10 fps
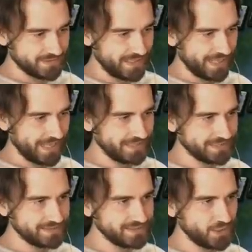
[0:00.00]
And,
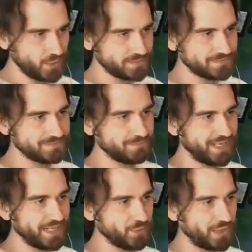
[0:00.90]
you know,
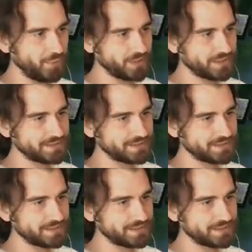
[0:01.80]
play an Ulamog.